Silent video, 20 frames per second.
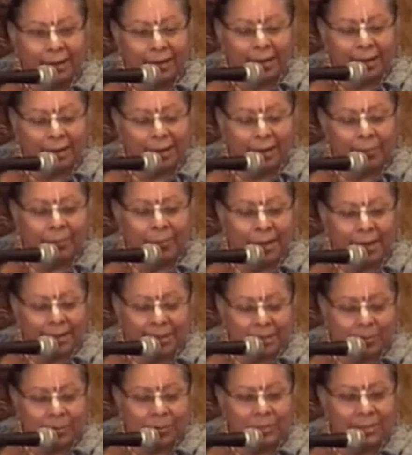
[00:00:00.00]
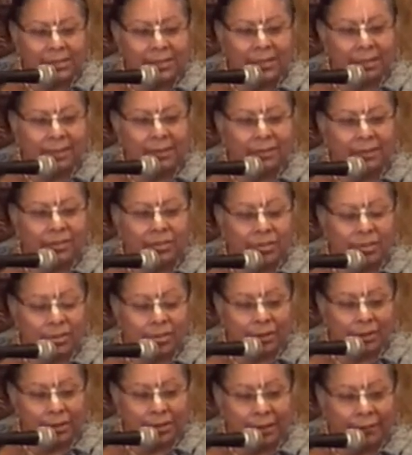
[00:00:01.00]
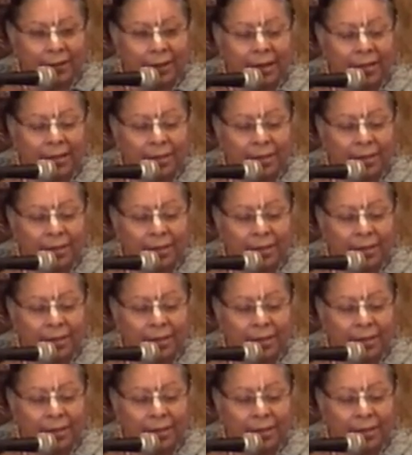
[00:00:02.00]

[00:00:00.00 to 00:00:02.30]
my husband was telling the story of how